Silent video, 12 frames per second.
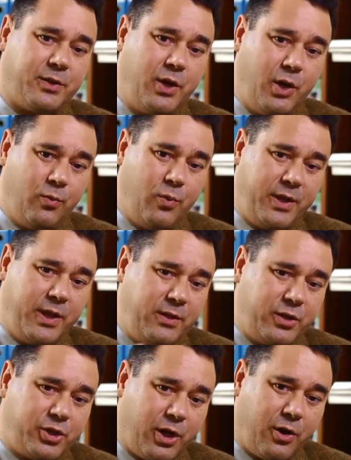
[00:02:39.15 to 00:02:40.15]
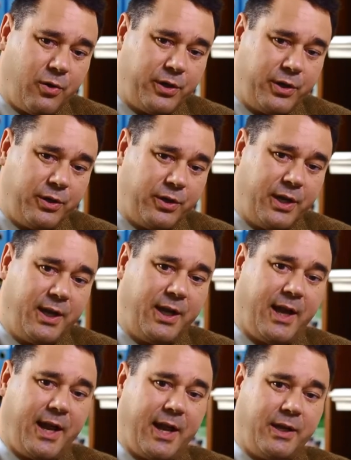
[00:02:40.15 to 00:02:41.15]
And within the Childhood
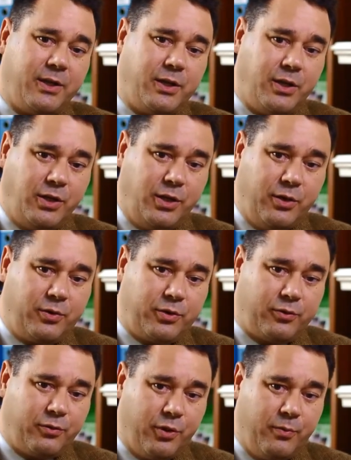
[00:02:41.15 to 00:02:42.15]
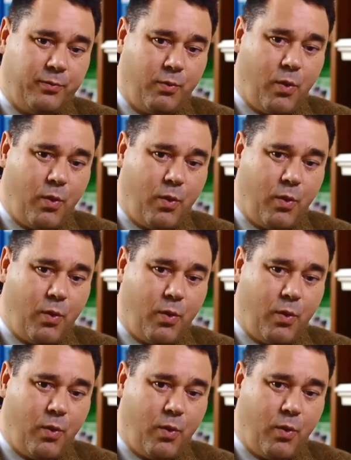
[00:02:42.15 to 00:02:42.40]
and Youth Group,